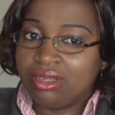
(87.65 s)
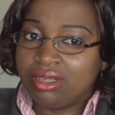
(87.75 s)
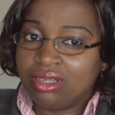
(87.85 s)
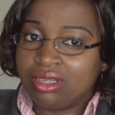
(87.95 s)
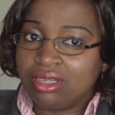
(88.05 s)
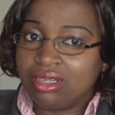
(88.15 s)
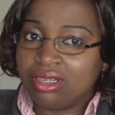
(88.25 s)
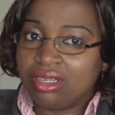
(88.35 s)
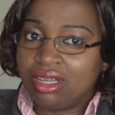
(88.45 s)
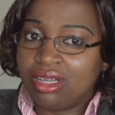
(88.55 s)

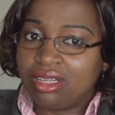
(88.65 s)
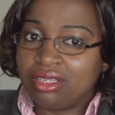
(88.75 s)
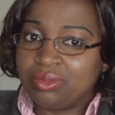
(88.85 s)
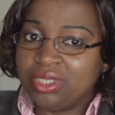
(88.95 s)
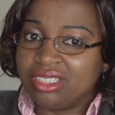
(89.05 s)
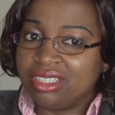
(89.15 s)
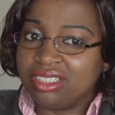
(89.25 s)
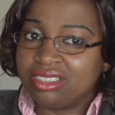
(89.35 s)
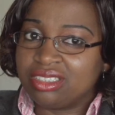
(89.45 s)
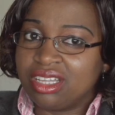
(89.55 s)
I
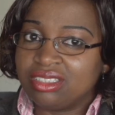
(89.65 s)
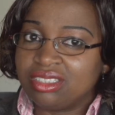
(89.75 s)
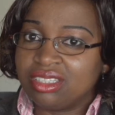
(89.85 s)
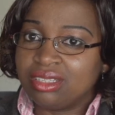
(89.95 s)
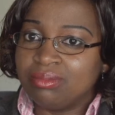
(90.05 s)
realized that